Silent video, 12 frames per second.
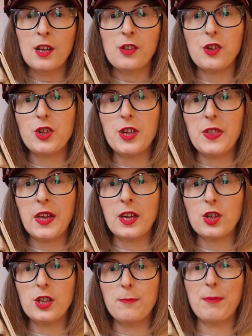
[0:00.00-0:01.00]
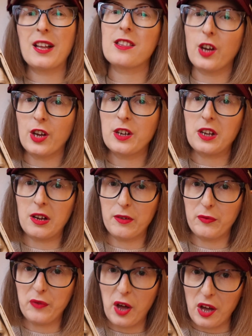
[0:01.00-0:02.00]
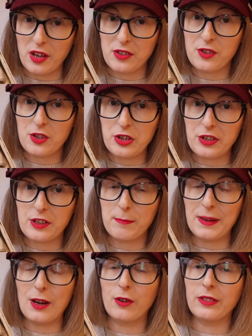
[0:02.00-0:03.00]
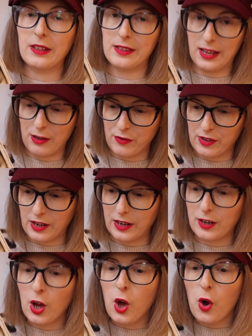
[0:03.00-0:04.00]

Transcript: so she thinks she better hurt her first, just to be on the safe side.